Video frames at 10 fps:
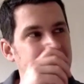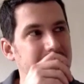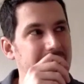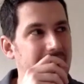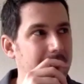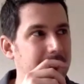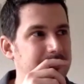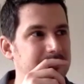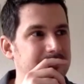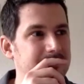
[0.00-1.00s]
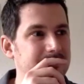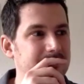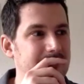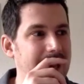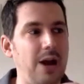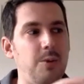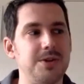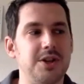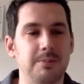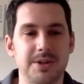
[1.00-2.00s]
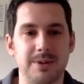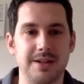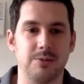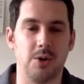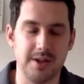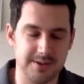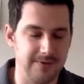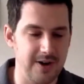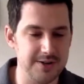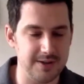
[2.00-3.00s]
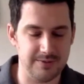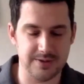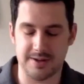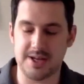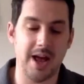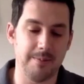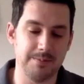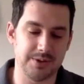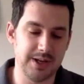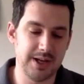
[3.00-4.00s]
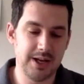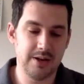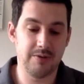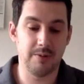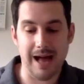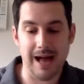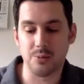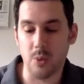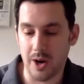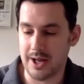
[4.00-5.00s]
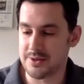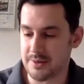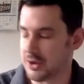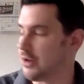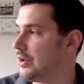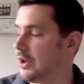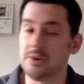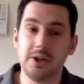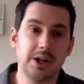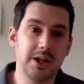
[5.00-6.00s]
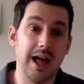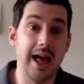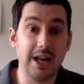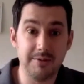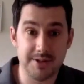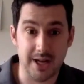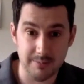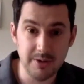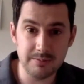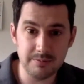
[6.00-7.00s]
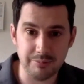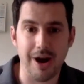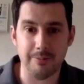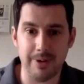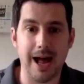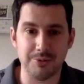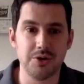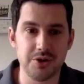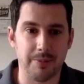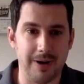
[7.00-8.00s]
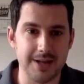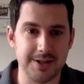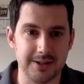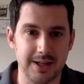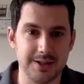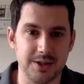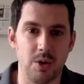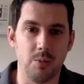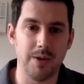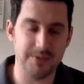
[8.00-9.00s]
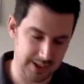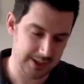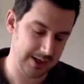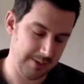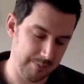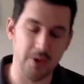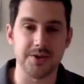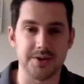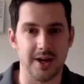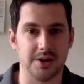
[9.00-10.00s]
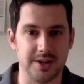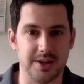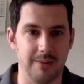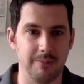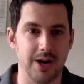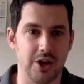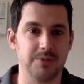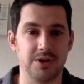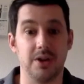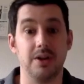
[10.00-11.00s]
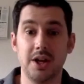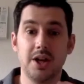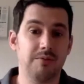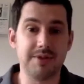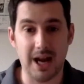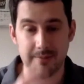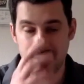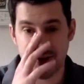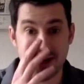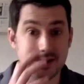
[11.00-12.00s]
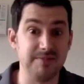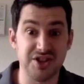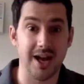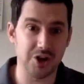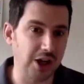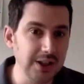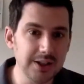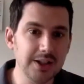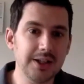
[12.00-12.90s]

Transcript: of an acquisition perspective, one of the terms from AdWords and Google, early retirement, perhaps unsurprisingly, is the one we've seen an important search term when it comes to retirement advice and researching.